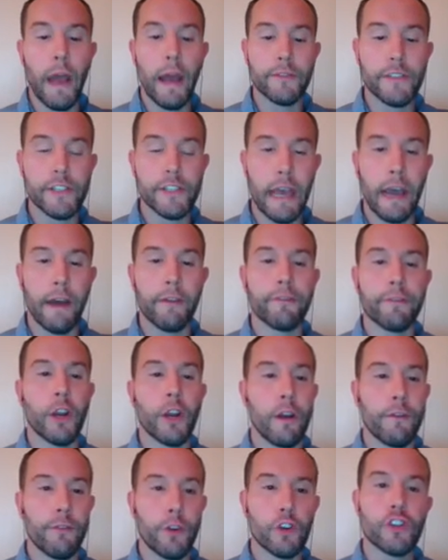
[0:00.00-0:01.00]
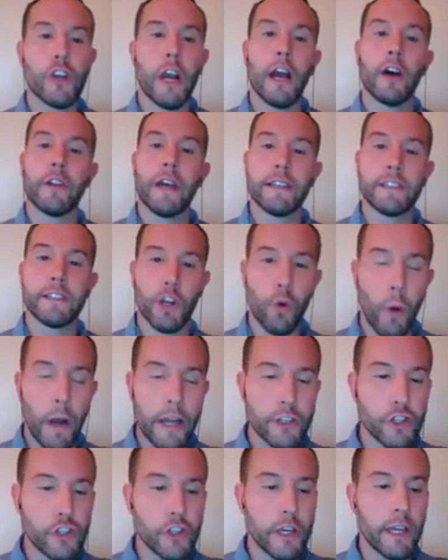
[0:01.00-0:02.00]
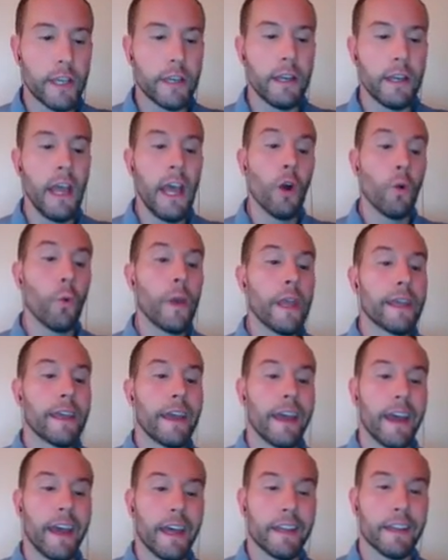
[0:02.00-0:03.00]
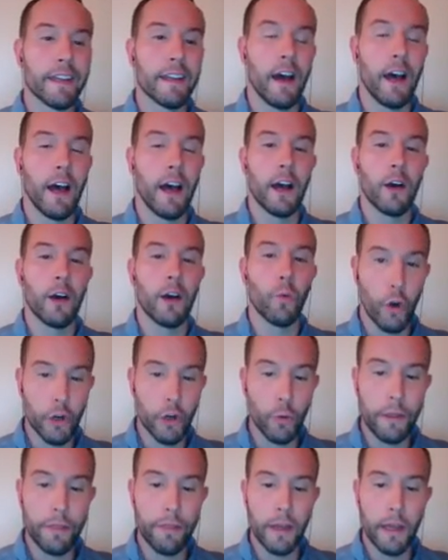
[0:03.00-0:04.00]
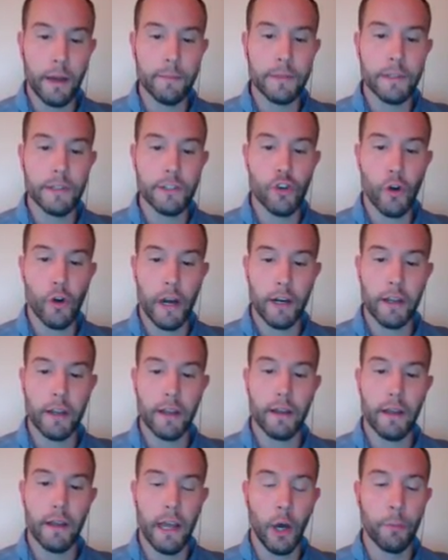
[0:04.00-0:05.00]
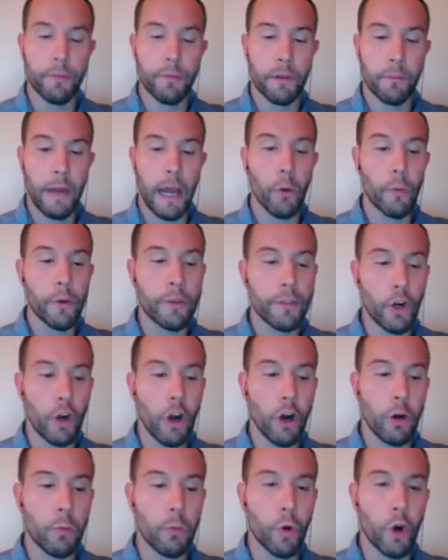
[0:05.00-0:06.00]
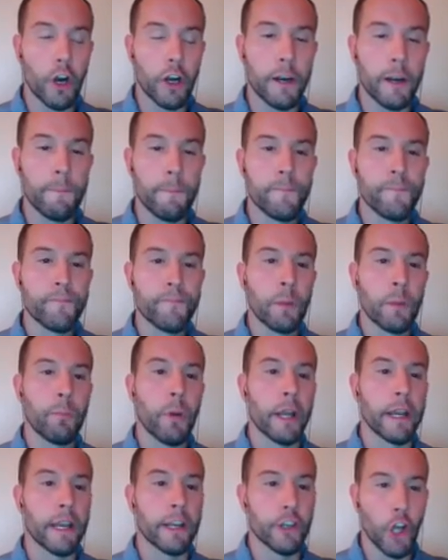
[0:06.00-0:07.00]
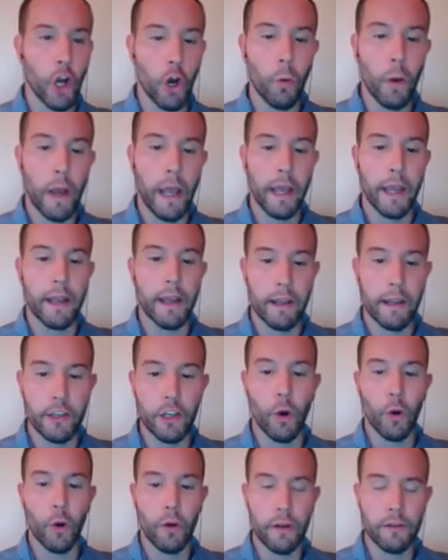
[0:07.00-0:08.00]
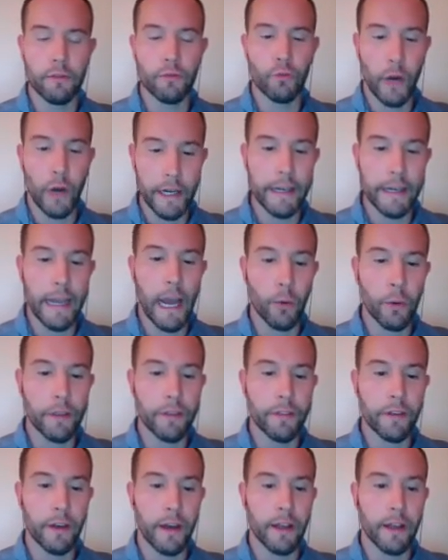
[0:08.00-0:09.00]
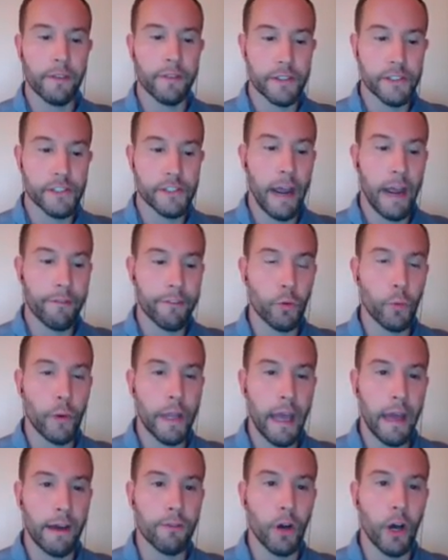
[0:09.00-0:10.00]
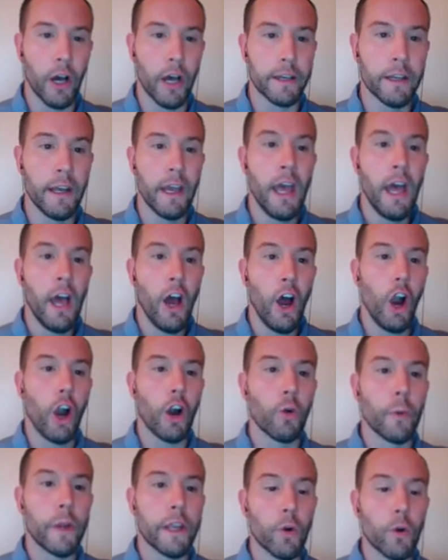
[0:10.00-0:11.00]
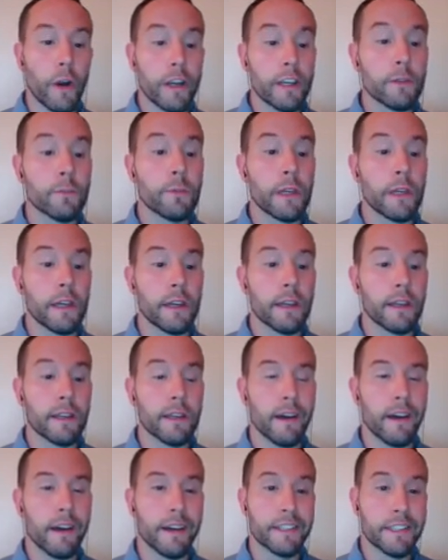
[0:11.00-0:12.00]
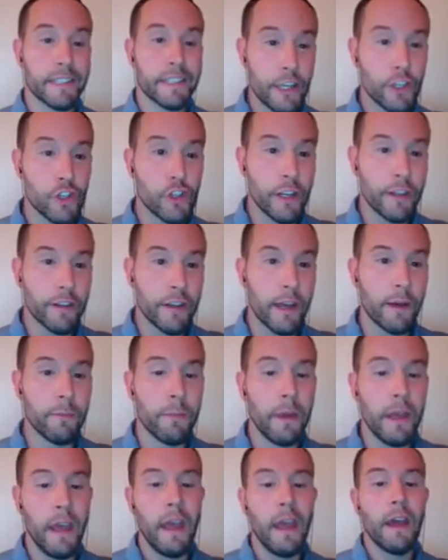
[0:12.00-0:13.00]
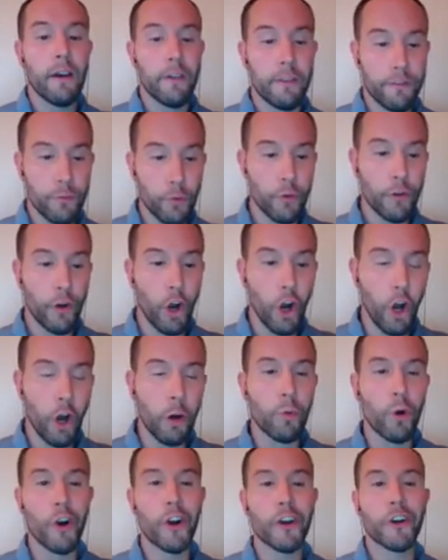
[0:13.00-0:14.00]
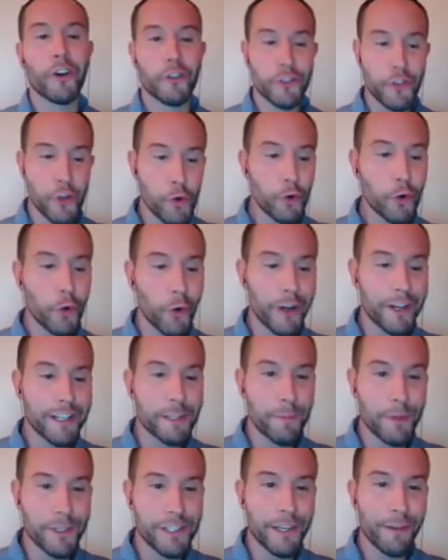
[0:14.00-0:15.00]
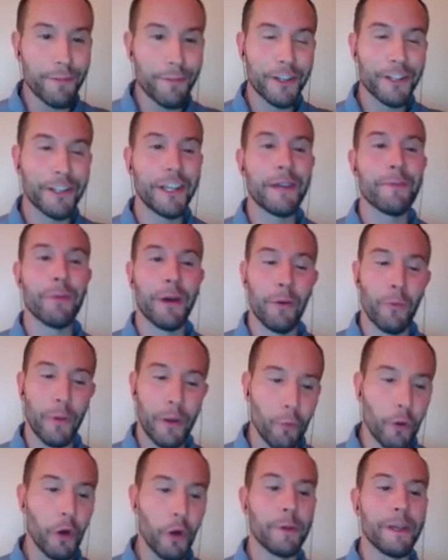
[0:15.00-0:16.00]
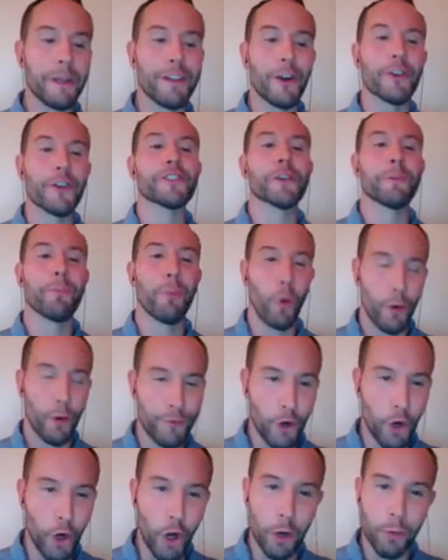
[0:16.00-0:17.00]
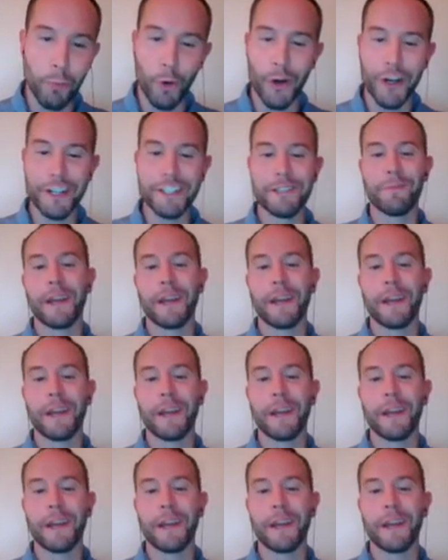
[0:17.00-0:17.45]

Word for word: have staff there. If your child has a question, we can uh, work with them to try to help them out with their homework but in no way, you know, right now with uh, the staff that we have on, are we going to be uh, teaching them through their homework or tutoring specifically? But we will be there to support their homework